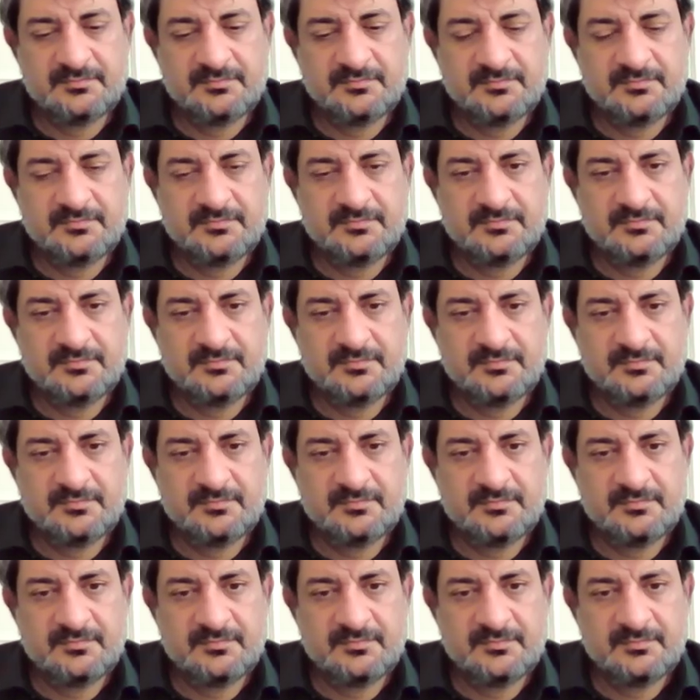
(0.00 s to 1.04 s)

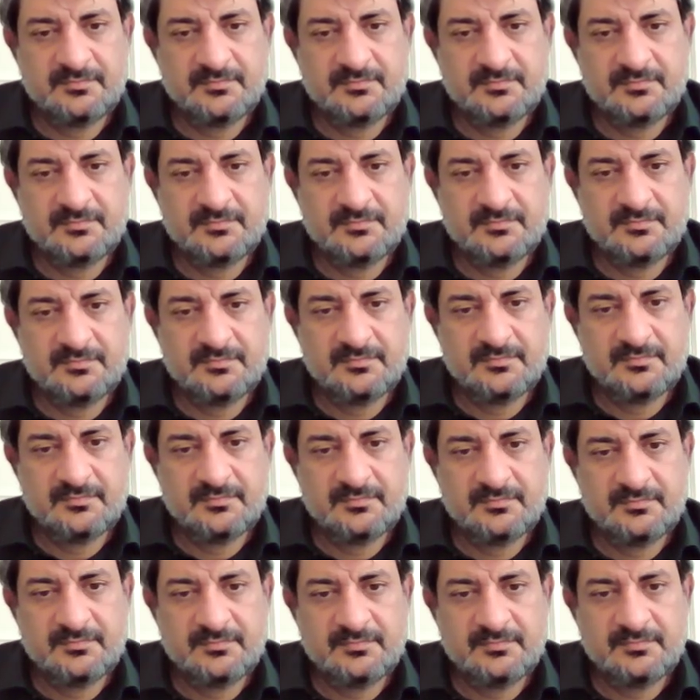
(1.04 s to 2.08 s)

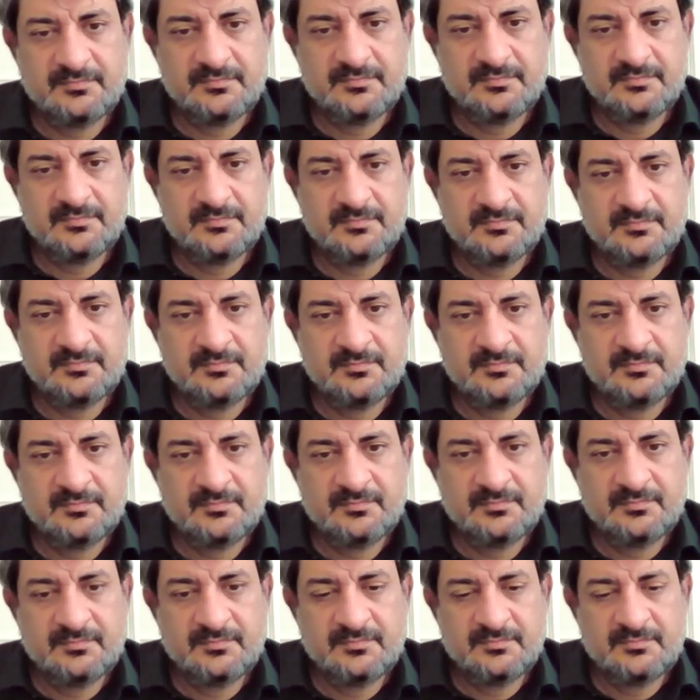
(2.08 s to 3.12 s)

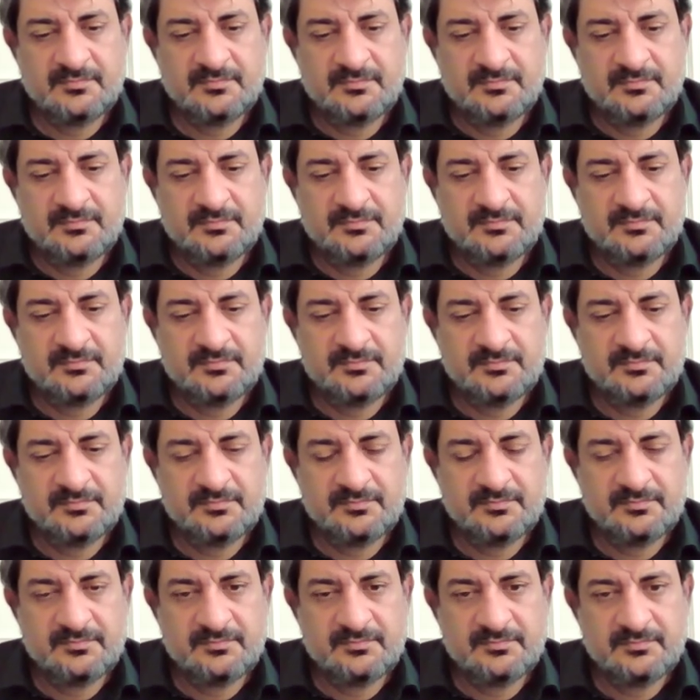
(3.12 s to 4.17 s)

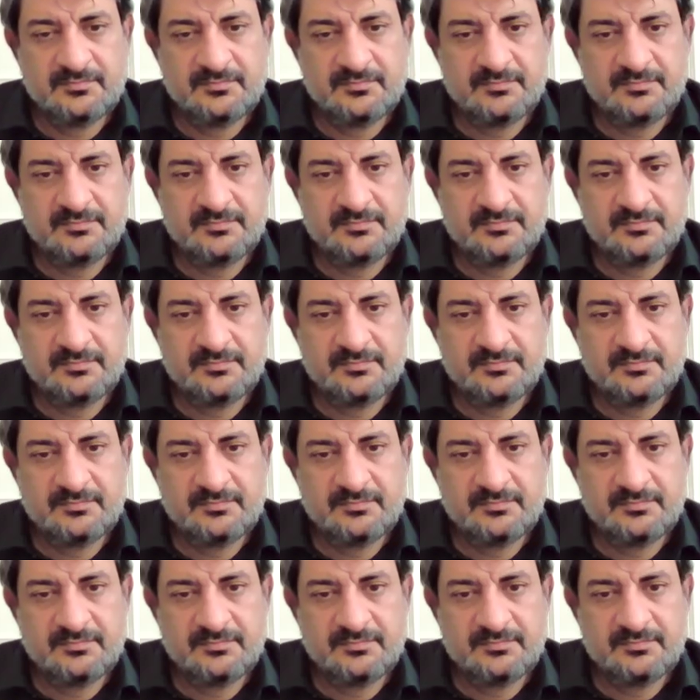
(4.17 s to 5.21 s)

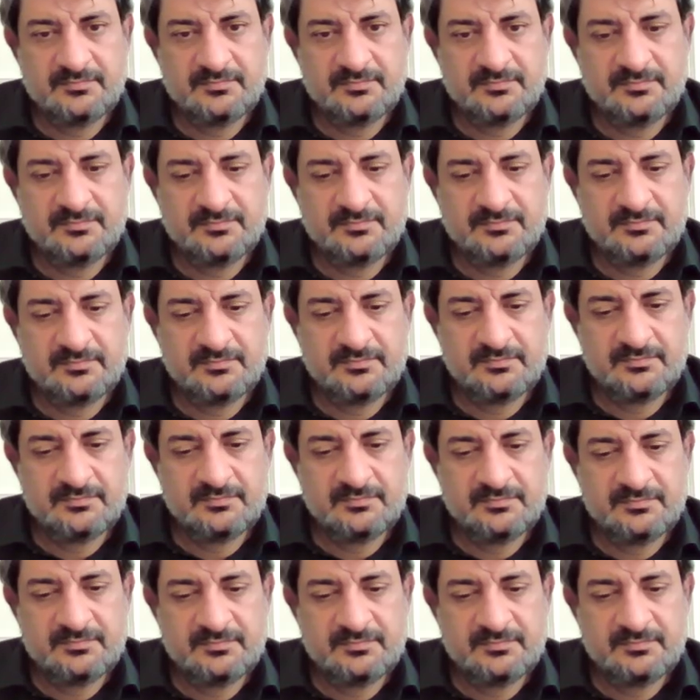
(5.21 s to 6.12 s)
The person shown says nothing.